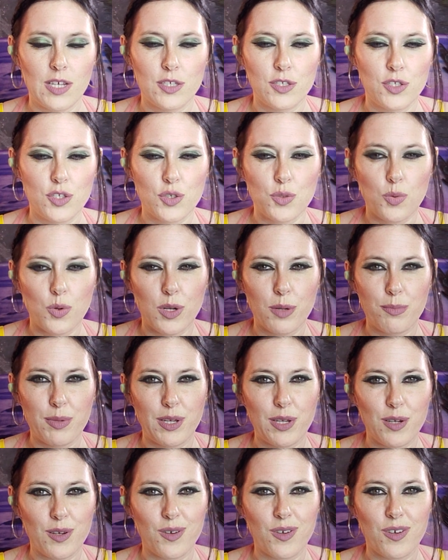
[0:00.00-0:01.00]

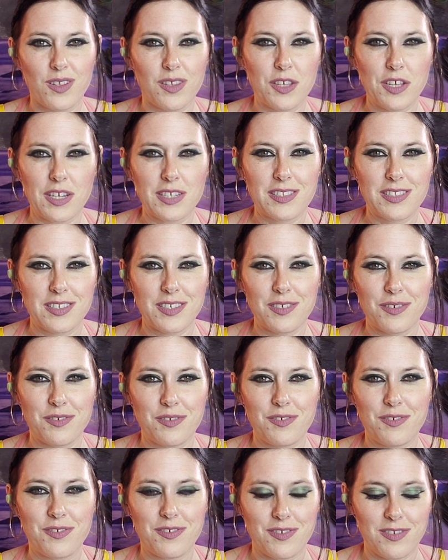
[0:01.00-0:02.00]
Scorpio Collective.
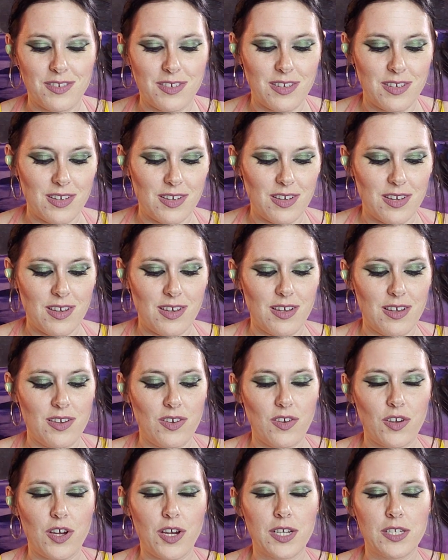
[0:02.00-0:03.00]

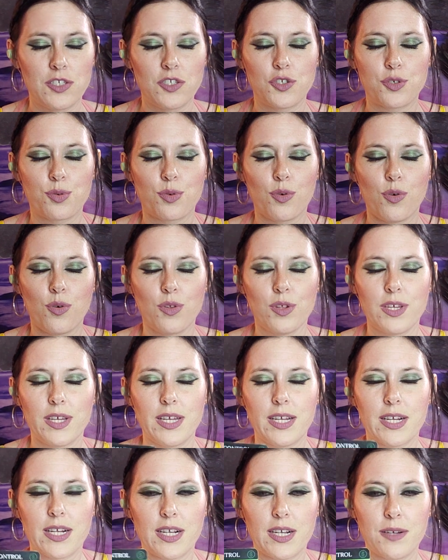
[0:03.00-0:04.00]
Control
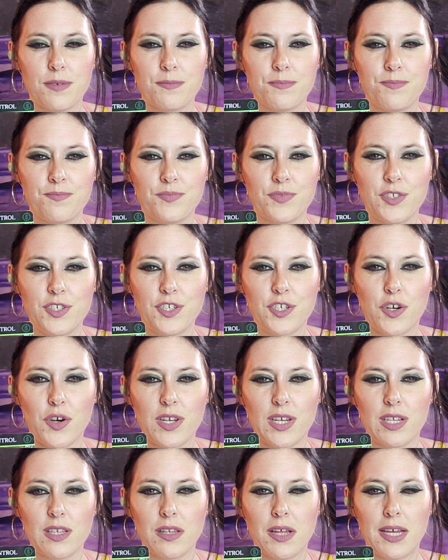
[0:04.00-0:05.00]
here. You're
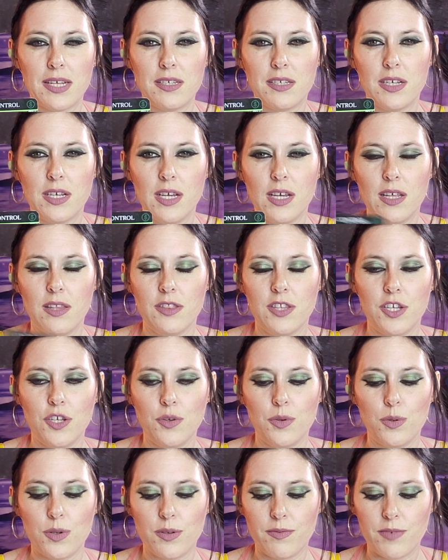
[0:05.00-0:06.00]
going to let the
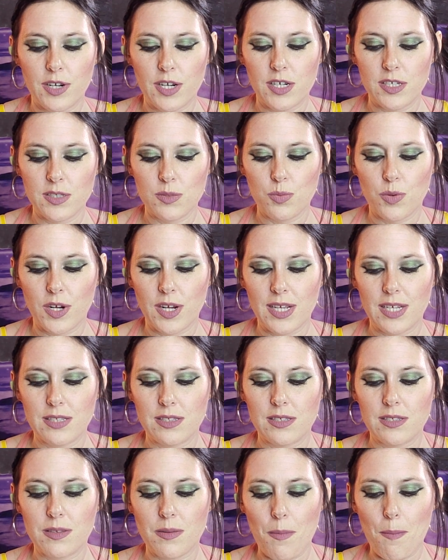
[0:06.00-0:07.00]
universe work
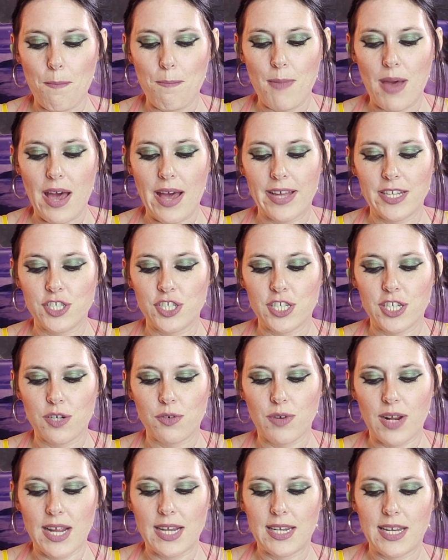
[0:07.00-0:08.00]
its magic
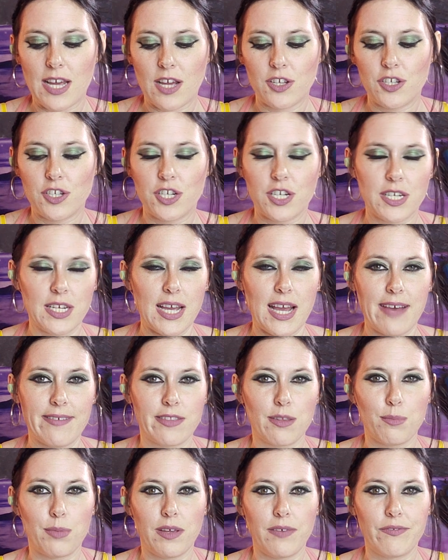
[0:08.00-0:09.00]
right now. You're going to have
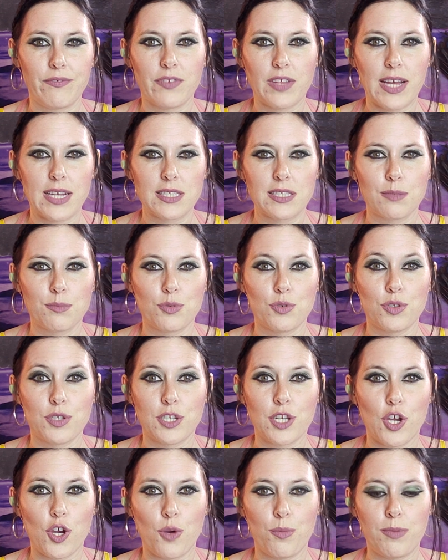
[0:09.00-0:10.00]
to be flexible
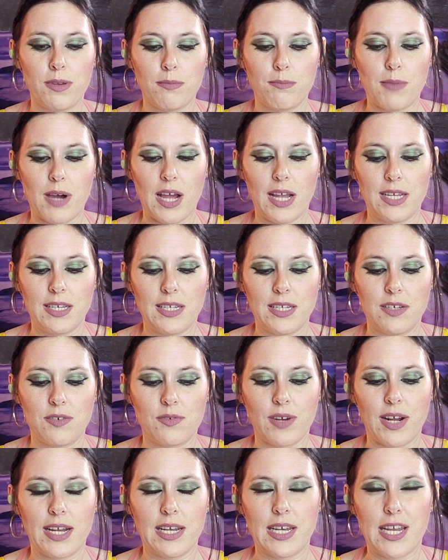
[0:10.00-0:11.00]
and open-minded
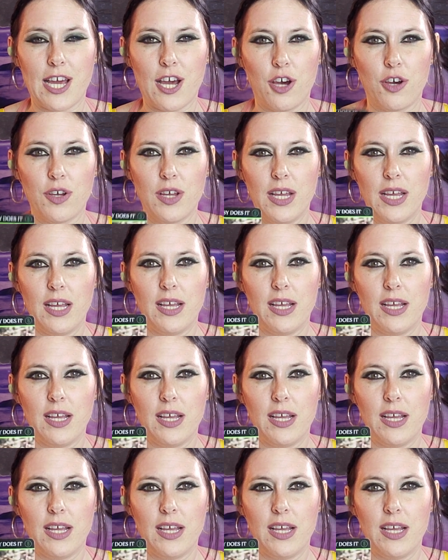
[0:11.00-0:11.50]
right now.